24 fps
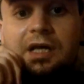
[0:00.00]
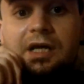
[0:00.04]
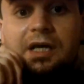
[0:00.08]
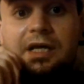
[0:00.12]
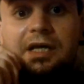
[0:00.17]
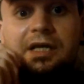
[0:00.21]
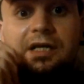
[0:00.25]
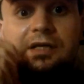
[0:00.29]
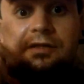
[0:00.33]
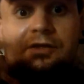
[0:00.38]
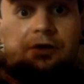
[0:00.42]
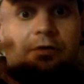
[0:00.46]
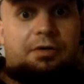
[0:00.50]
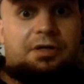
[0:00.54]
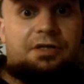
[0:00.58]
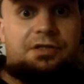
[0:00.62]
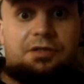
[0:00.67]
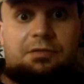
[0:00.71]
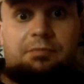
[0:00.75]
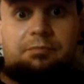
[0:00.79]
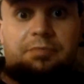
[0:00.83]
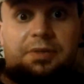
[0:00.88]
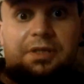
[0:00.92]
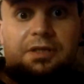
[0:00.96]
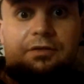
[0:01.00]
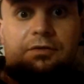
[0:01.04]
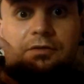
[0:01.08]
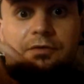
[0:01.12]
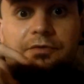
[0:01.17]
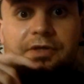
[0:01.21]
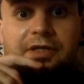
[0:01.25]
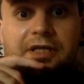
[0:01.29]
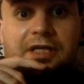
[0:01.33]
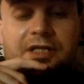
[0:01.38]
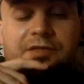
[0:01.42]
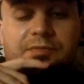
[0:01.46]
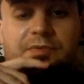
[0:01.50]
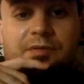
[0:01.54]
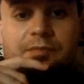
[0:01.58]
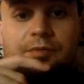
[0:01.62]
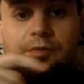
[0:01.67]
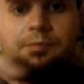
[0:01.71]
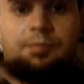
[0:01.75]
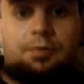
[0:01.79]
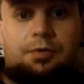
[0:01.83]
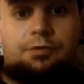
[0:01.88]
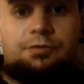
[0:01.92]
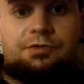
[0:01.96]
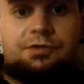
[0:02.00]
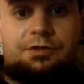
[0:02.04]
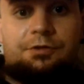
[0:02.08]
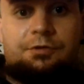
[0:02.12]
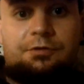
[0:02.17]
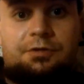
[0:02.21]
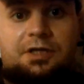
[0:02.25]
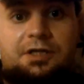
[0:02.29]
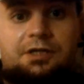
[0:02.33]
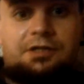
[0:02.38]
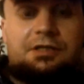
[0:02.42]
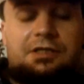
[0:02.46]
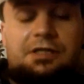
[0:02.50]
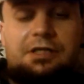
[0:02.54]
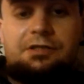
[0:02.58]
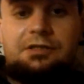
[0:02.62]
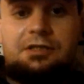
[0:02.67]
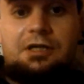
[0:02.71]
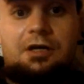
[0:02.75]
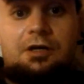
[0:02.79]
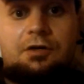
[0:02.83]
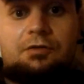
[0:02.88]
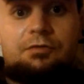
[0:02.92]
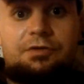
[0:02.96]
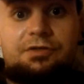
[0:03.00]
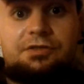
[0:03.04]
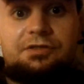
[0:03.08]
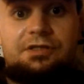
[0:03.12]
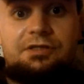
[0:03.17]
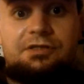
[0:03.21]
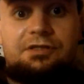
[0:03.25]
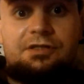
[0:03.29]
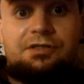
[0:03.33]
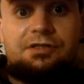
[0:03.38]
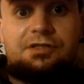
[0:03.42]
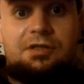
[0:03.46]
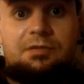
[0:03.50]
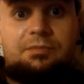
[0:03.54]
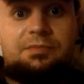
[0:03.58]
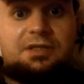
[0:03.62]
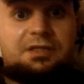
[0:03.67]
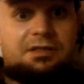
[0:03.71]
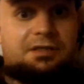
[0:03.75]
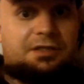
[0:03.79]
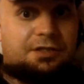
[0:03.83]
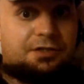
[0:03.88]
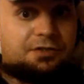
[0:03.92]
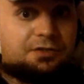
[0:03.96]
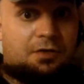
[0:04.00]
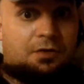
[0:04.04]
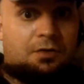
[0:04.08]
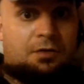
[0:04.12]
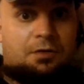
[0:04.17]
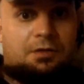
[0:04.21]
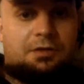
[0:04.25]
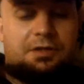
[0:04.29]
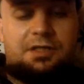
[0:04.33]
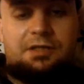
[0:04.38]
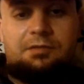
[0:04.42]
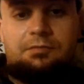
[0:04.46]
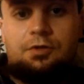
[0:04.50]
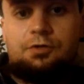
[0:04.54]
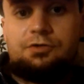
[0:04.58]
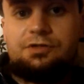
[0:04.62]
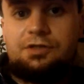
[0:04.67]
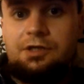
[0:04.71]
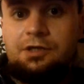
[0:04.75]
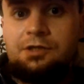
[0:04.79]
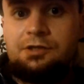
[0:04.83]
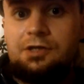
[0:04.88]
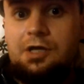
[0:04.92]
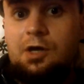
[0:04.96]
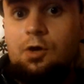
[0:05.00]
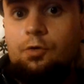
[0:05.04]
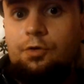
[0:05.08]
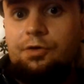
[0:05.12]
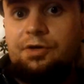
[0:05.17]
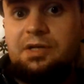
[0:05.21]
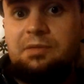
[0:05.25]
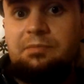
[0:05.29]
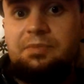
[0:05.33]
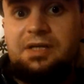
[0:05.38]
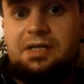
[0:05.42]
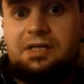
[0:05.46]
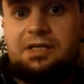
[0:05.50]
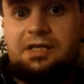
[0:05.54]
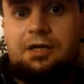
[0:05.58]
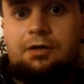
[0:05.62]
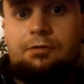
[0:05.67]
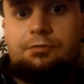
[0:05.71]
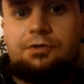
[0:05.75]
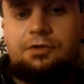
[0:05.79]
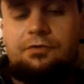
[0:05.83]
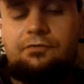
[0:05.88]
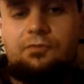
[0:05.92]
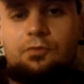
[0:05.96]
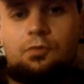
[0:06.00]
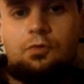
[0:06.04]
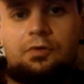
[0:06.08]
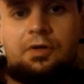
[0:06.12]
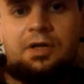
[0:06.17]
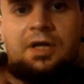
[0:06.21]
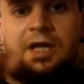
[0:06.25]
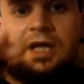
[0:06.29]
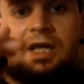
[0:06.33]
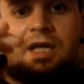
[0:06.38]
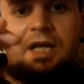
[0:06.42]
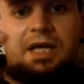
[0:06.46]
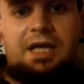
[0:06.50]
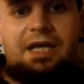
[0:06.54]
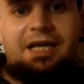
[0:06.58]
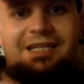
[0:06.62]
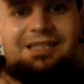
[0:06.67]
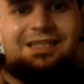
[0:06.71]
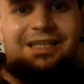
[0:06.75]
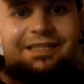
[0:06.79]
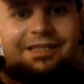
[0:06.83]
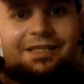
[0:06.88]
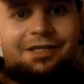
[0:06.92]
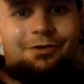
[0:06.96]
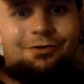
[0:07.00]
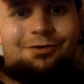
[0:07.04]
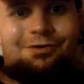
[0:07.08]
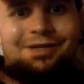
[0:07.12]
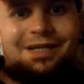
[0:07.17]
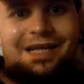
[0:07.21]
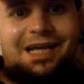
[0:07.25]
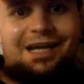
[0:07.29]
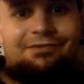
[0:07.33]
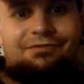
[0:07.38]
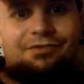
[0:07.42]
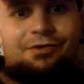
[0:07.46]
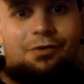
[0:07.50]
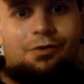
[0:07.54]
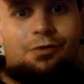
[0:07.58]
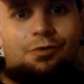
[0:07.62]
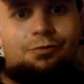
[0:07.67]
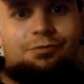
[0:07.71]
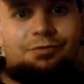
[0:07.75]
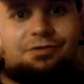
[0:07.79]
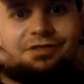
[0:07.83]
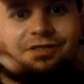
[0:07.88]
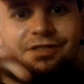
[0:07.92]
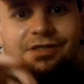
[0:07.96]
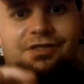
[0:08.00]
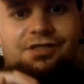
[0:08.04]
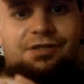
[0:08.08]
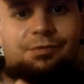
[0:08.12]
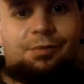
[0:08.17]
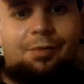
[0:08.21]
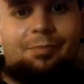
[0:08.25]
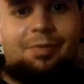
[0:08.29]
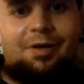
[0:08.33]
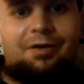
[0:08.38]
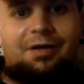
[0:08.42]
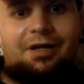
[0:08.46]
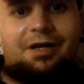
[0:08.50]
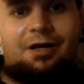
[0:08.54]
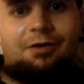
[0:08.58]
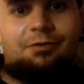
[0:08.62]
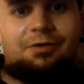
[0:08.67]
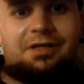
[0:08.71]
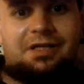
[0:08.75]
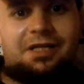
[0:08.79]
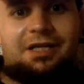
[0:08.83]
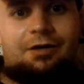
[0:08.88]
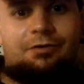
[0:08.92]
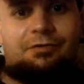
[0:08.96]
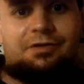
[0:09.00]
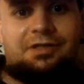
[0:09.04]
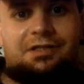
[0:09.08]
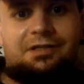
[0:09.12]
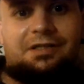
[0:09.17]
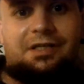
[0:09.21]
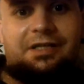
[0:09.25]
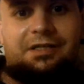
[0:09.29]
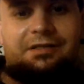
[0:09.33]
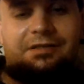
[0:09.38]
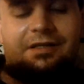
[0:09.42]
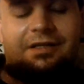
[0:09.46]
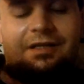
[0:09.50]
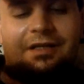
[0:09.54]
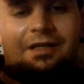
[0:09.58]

and there is a bill that has been proposed to the United States Congress. This is something that is all in motion, has already been accounted for, and they already have their own system about how to calculate